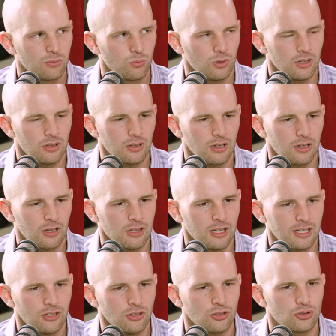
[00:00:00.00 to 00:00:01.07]
Well, I would
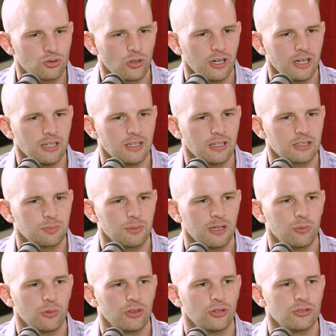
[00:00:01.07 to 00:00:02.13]
like you to try and
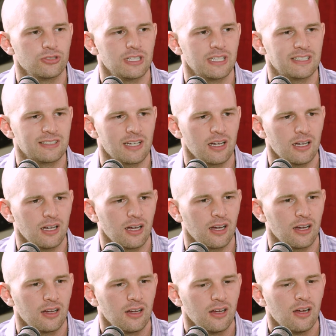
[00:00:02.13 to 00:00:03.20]
explain what those things
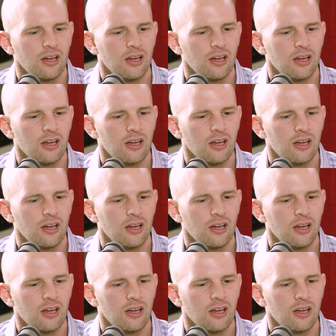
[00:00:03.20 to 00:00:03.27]
are,